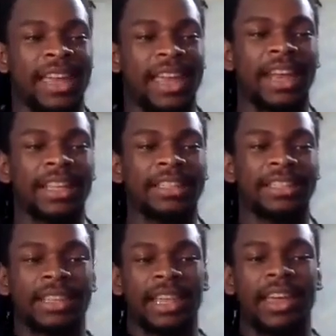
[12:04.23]
And I
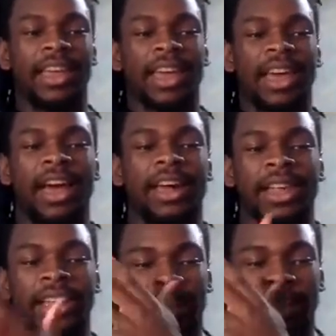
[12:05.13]
just
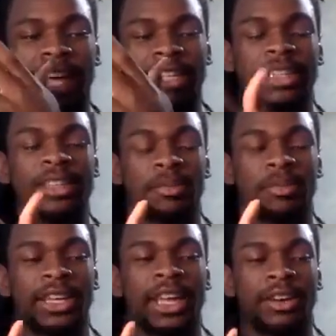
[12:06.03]
I think the
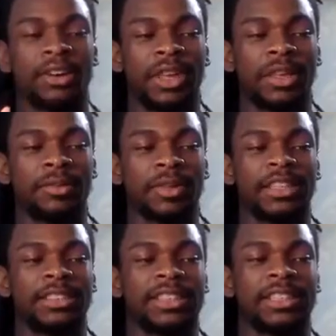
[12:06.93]
big knock on him
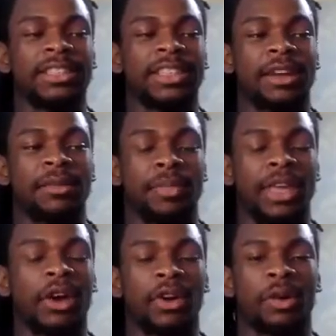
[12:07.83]
is just he's not a
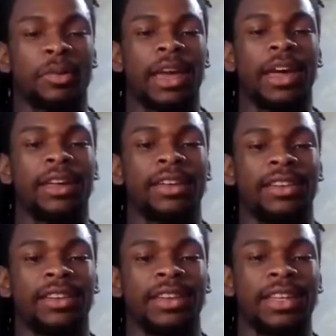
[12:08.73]
big arm guy.
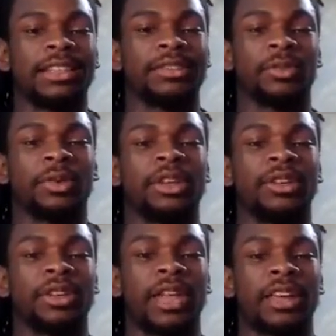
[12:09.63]
He's a
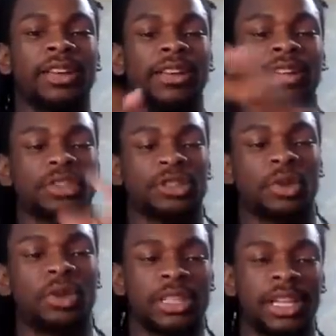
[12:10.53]
real,
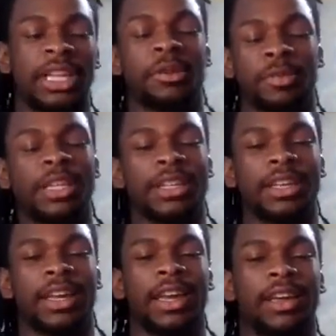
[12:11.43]
short to
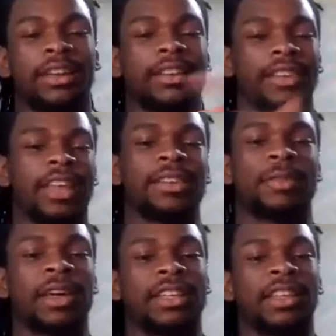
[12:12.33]
intermediate guy. That's my thing.